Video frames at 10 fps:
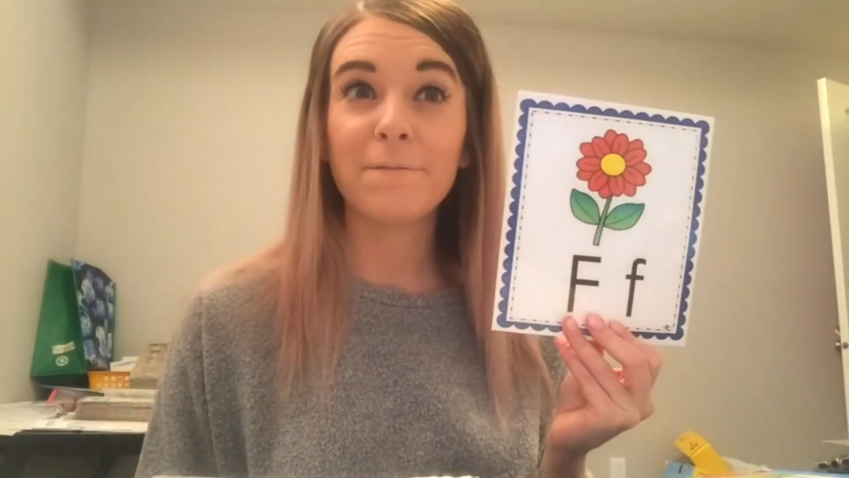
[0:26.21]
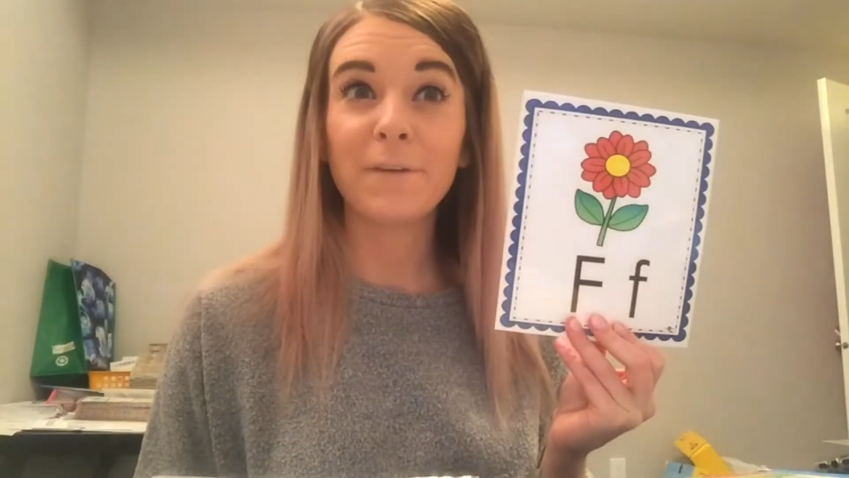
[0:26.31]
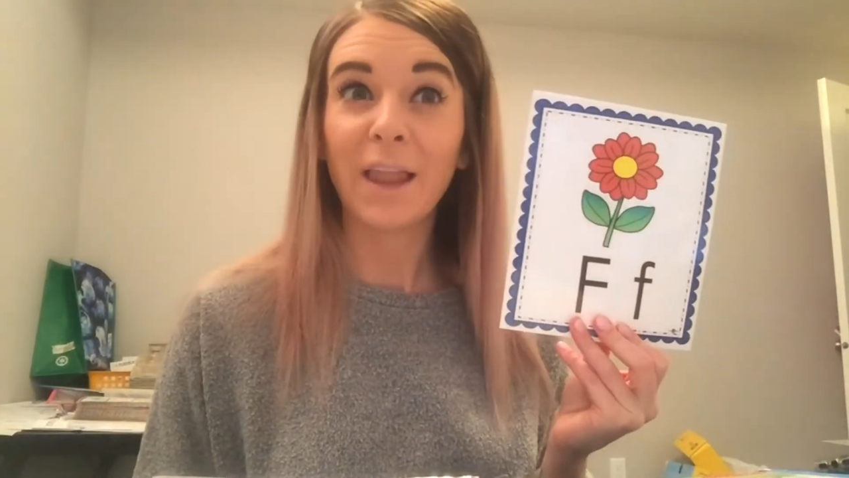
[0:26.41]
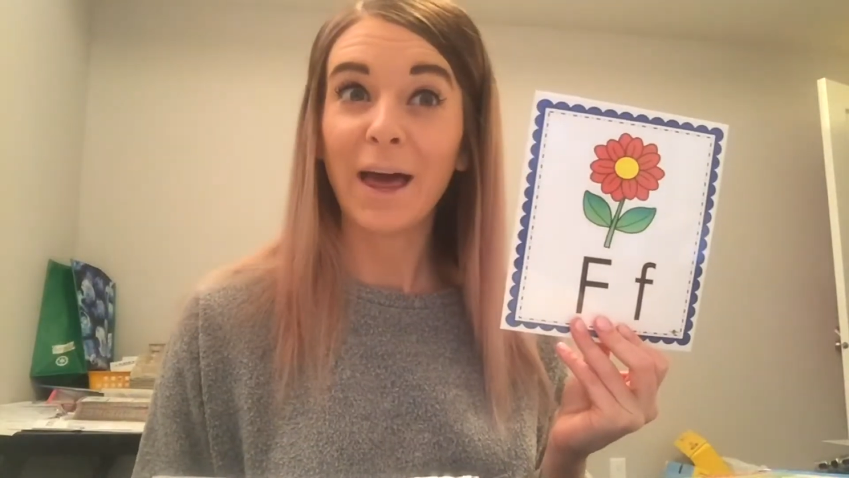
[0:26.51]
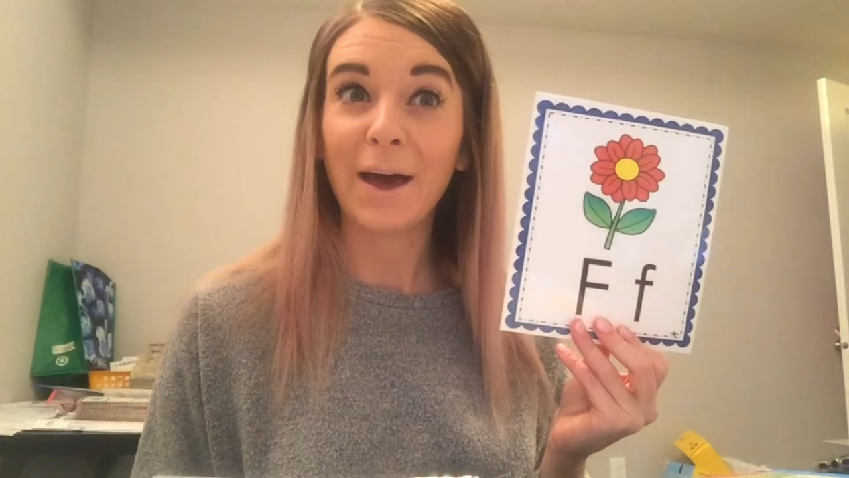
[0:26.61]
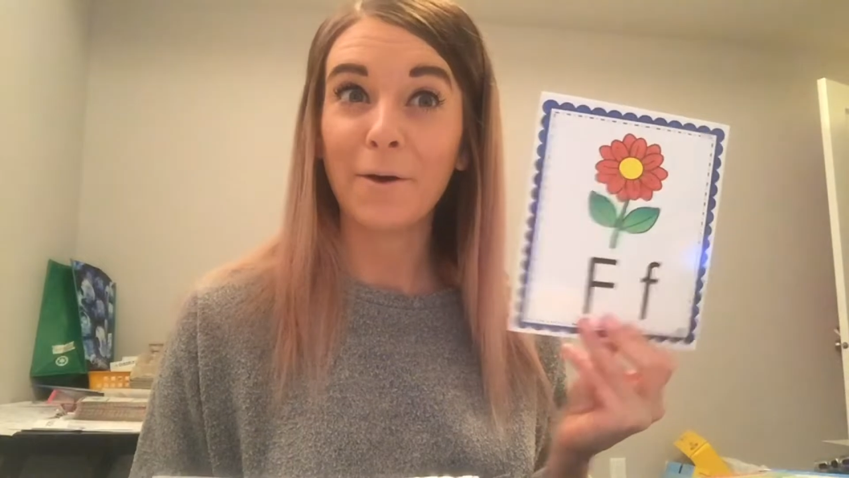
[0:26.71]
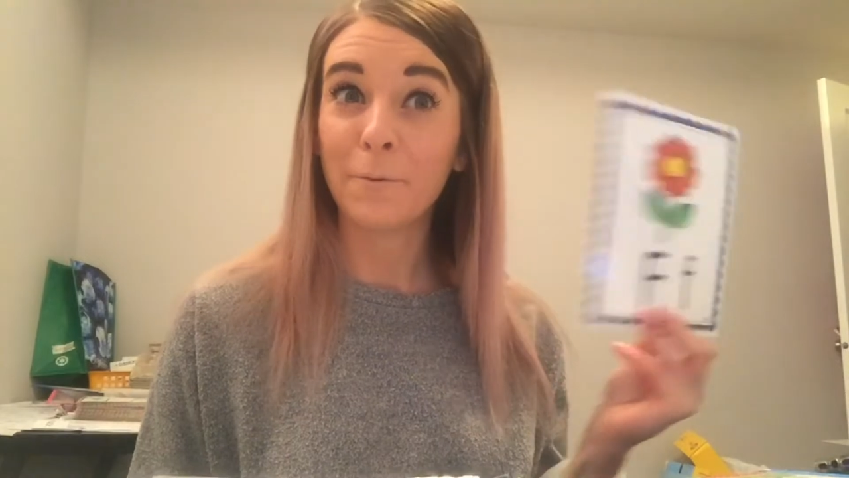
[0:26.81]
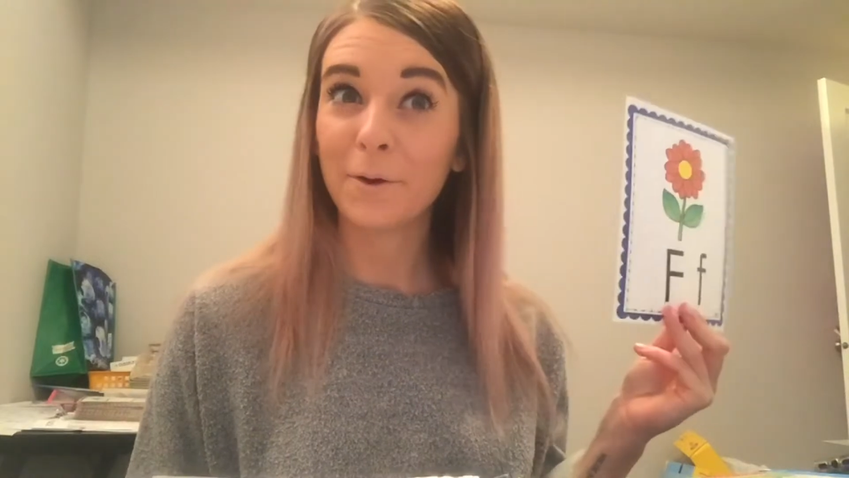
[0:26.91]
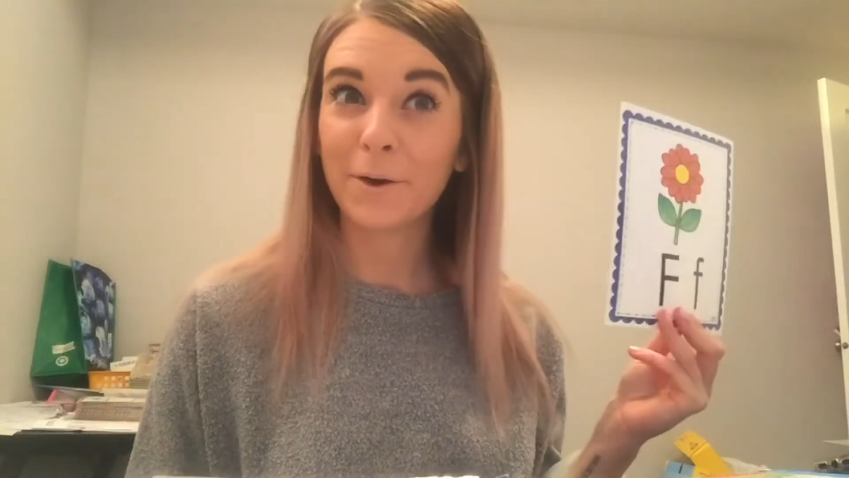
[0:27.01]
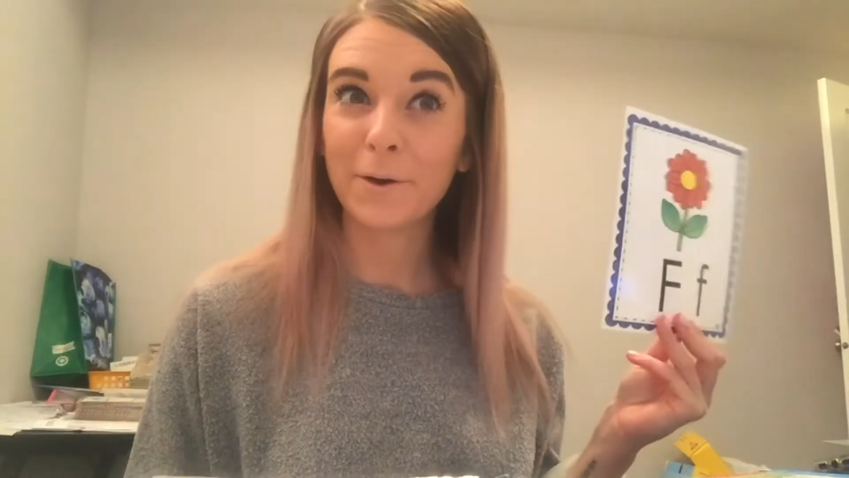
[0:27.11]

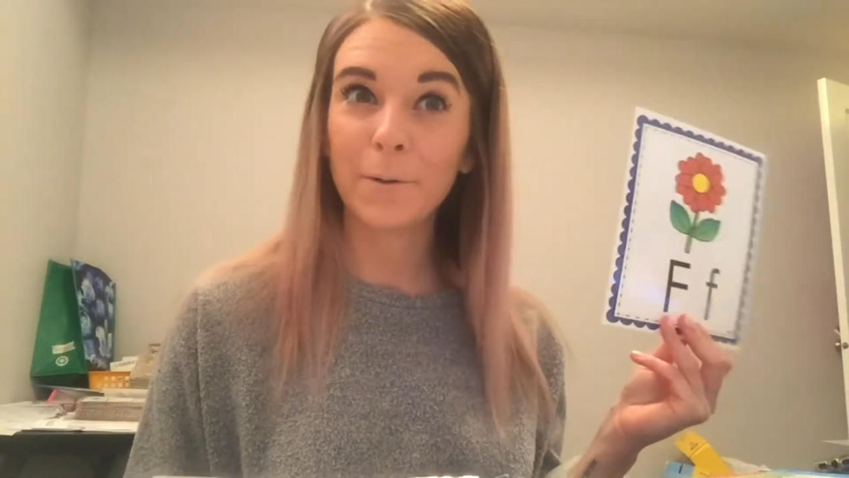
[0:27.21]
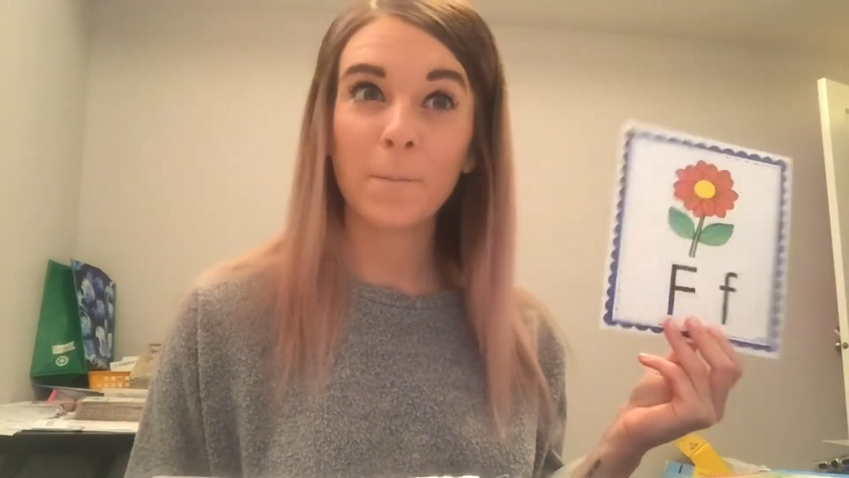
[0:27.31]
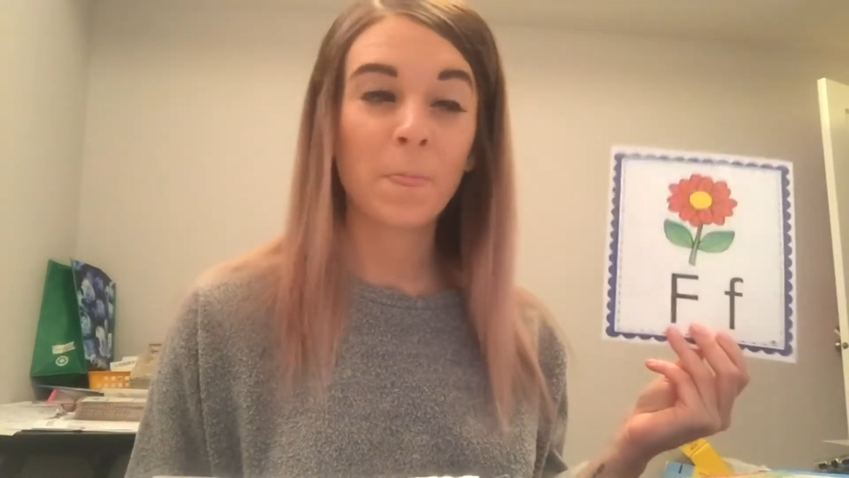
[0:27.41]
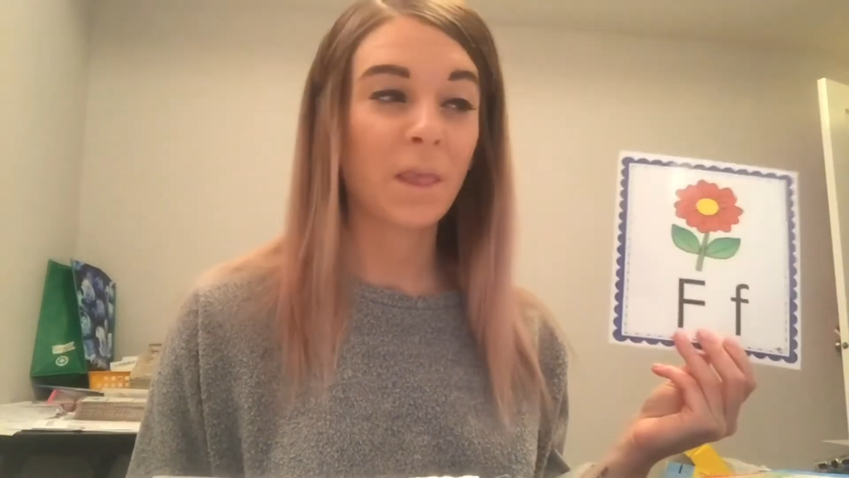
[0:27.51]
flower,